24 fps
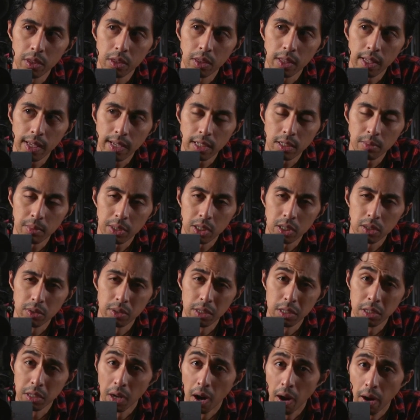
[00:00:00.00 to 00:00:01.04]
the
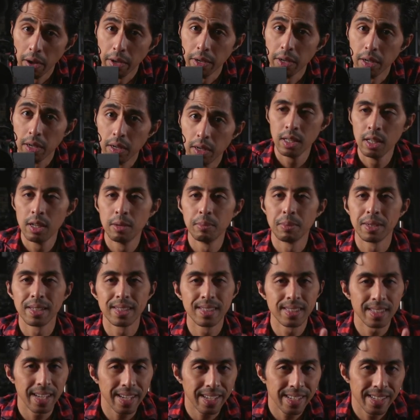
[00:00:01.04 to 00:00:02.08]
SMX-30 is on. My
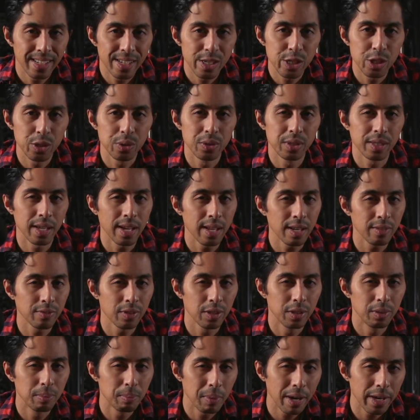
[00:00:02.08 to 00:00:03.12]
second issue is kind of
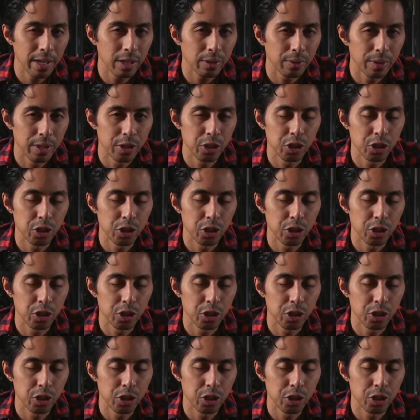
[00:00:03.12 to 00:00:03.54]
a minor